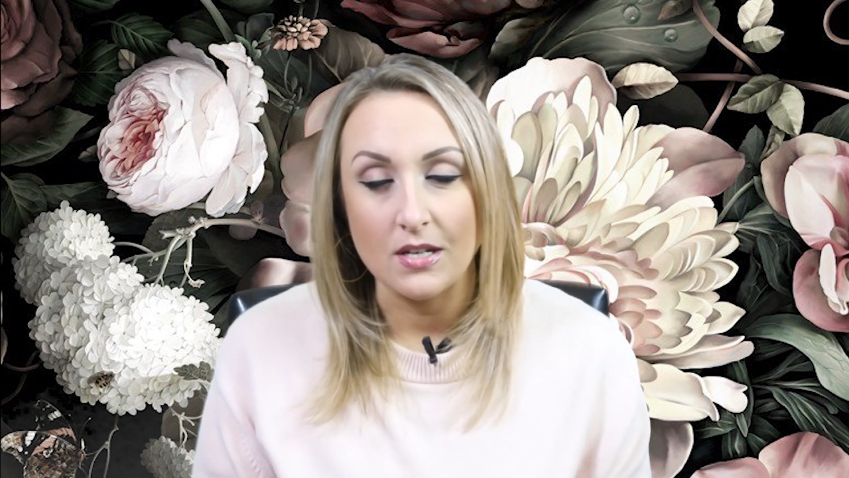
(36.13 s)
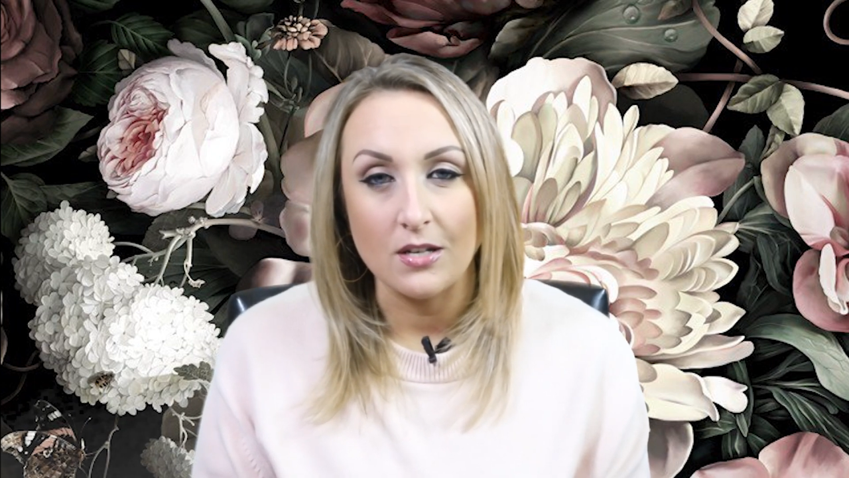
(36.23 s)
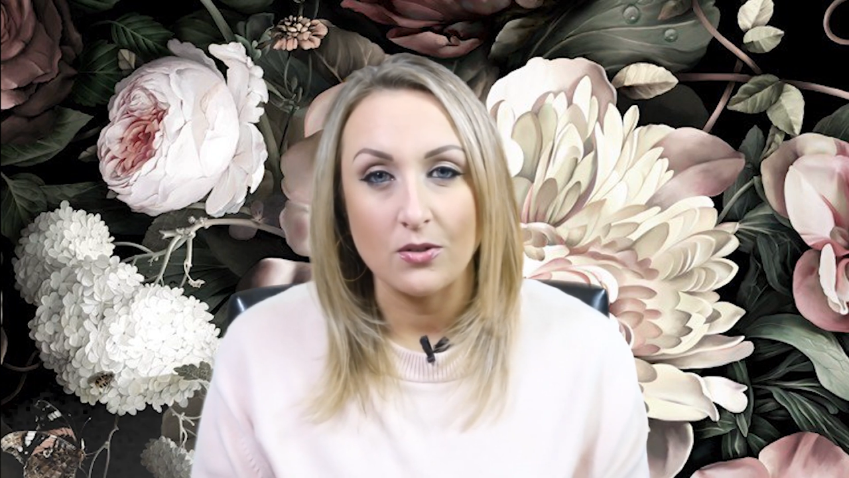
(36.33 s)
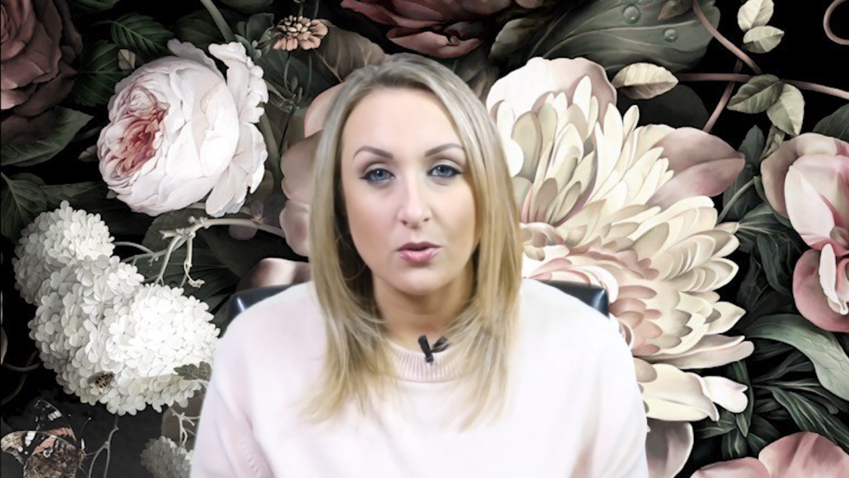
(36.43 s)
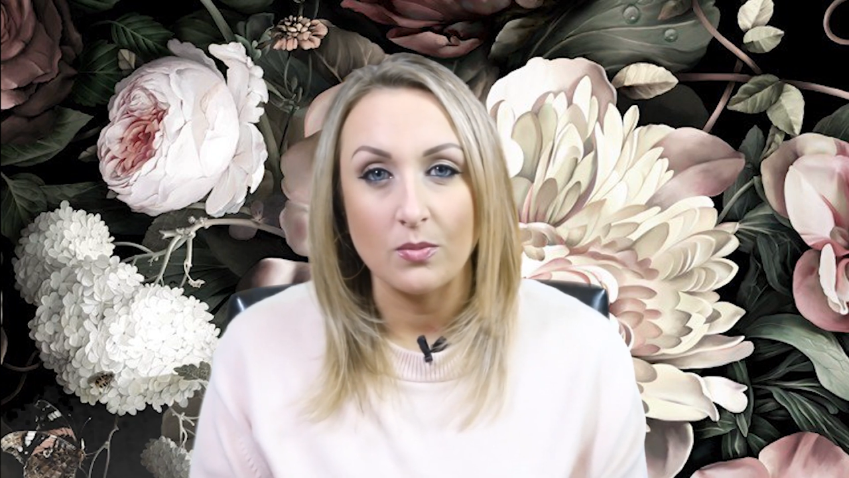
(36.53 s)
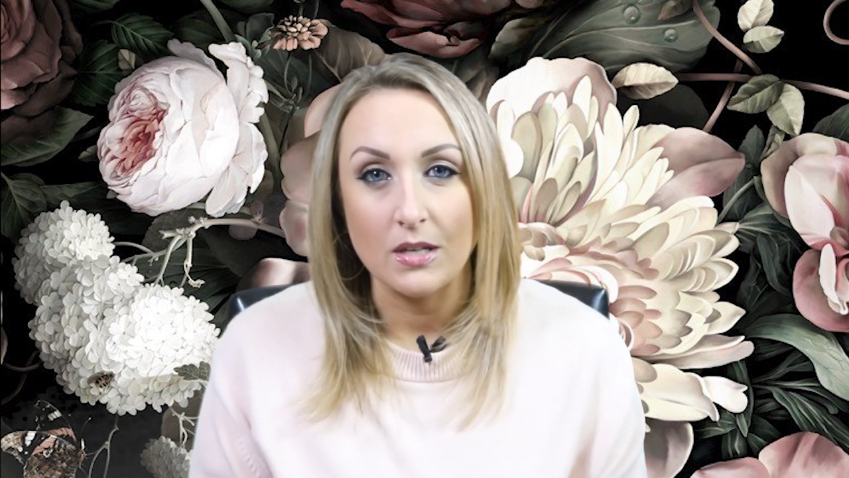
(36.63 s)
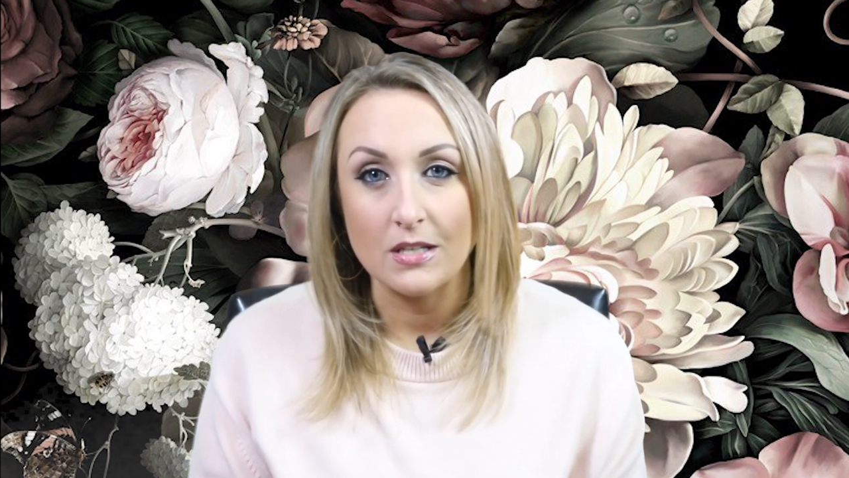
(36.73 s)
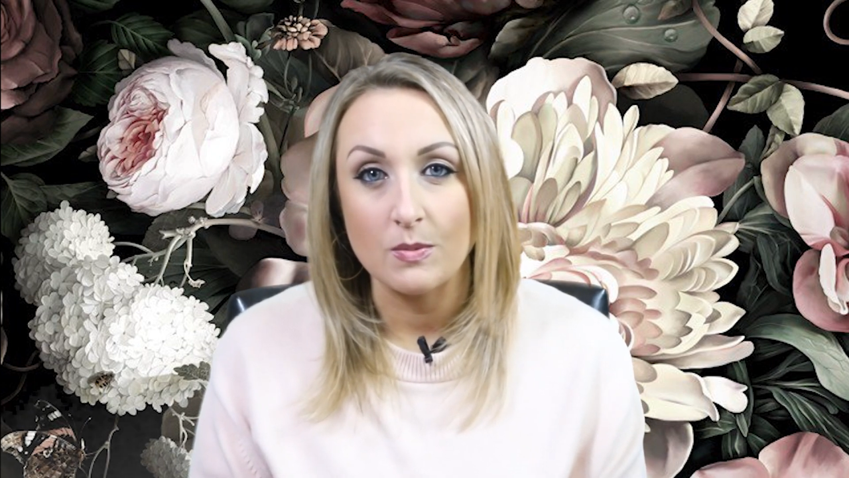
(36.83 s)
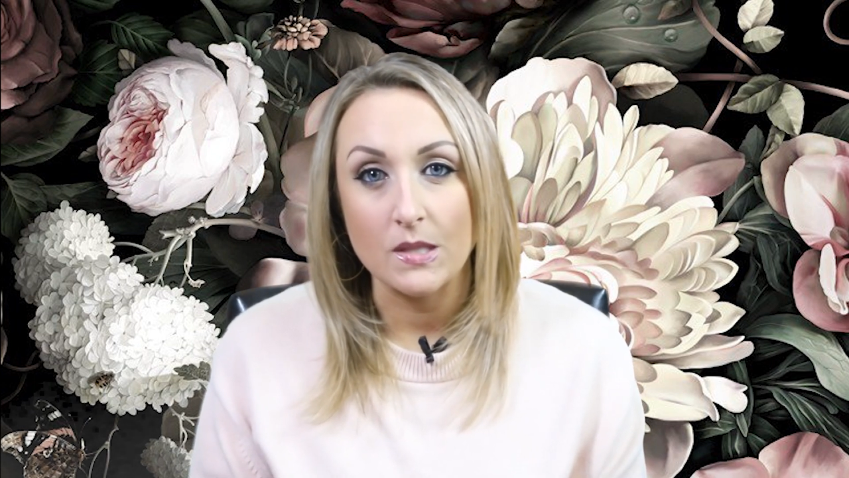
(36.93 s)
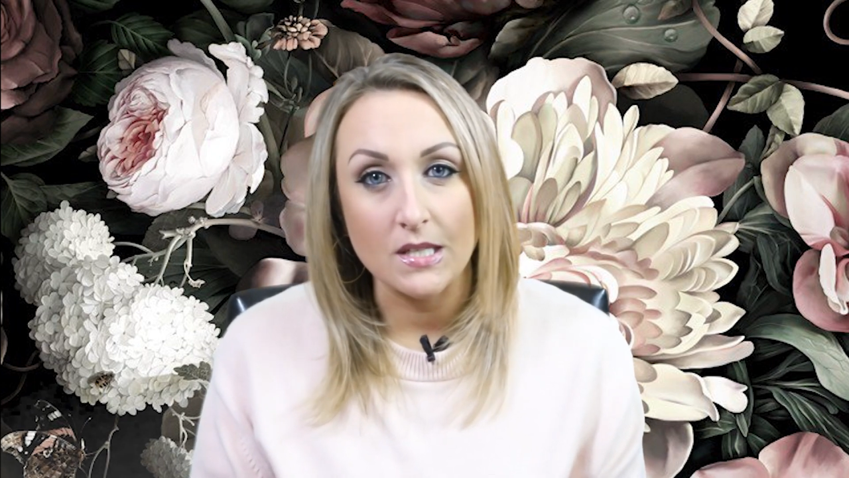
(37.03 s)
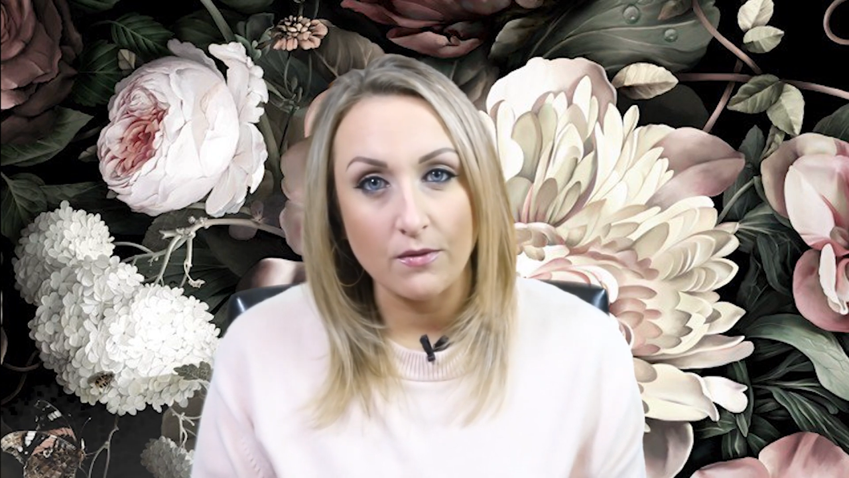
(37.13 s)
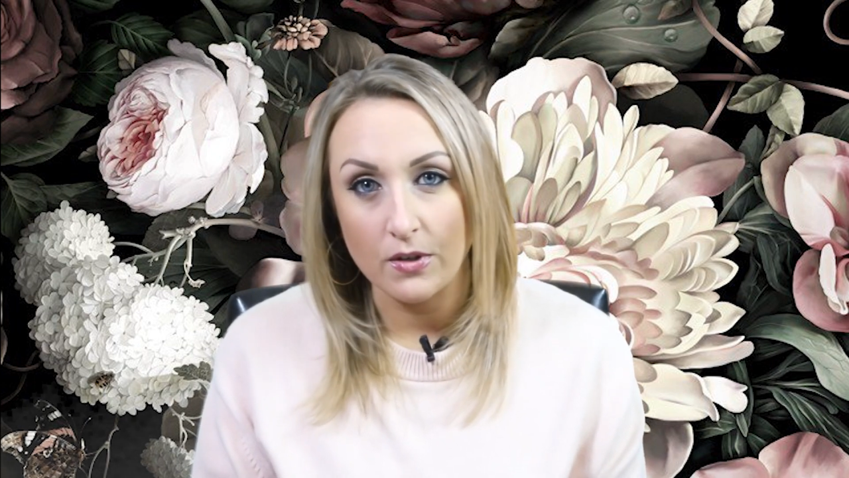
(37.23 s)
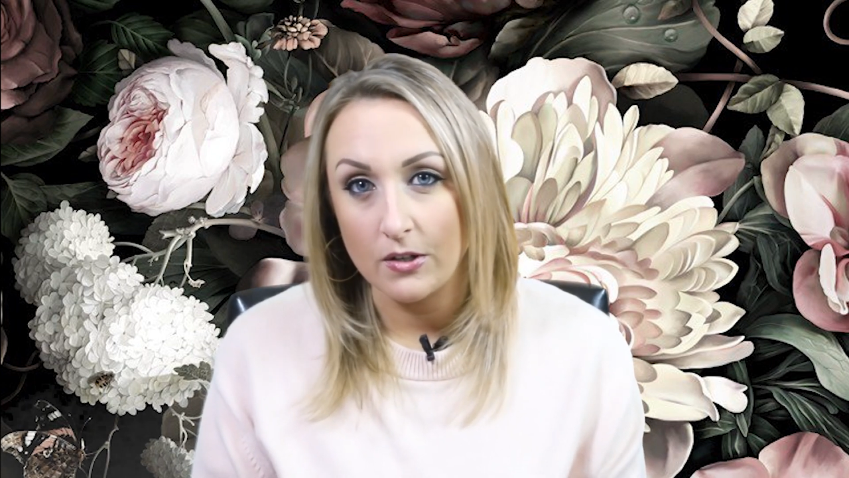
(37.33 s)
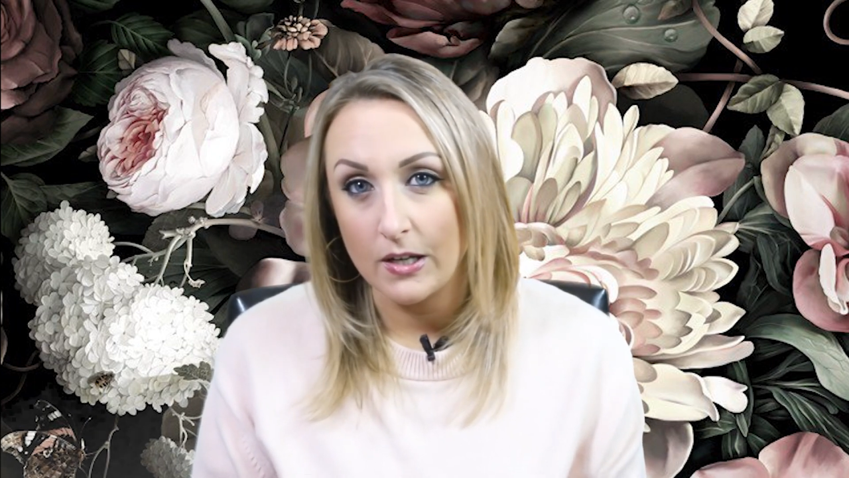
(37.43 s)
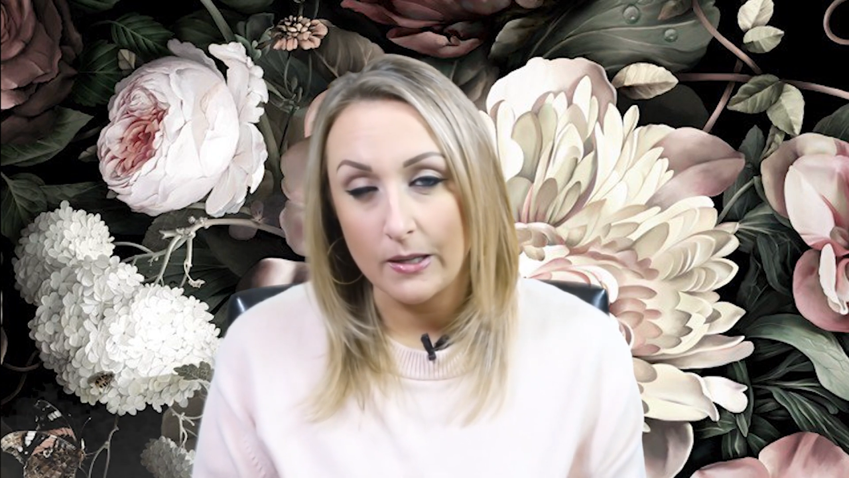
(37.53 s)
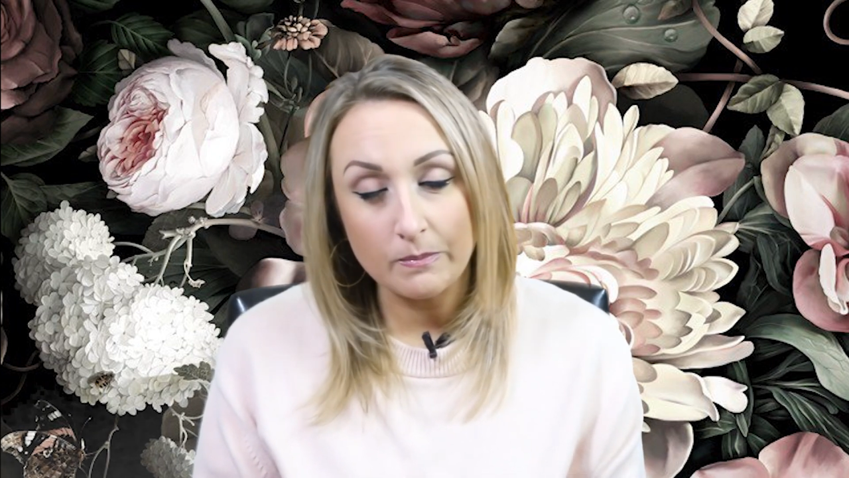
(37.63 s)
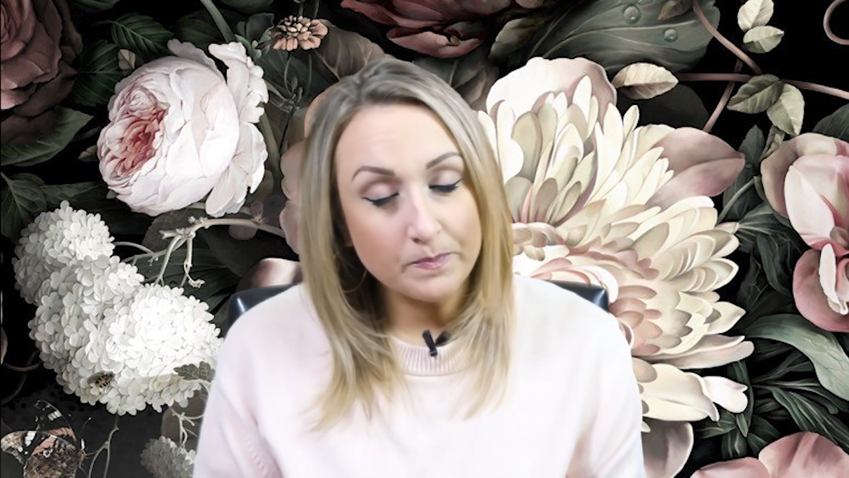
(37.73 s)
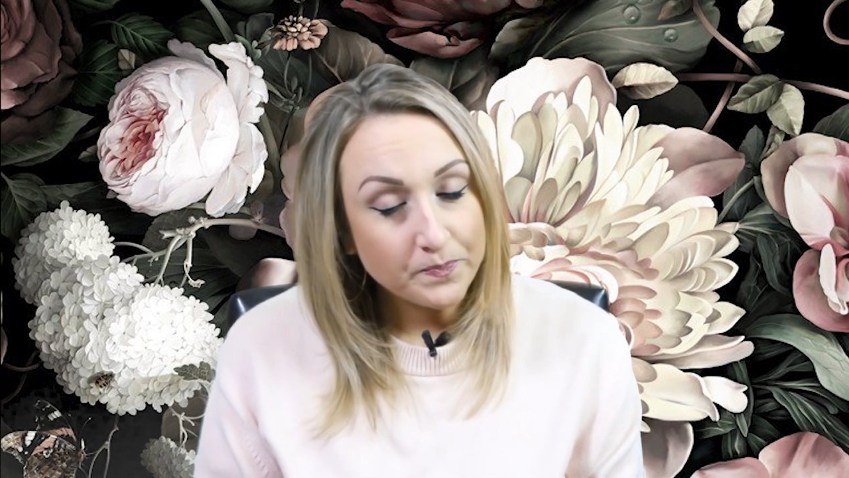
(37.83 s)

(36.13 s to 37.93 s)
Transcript: and he told me specifically,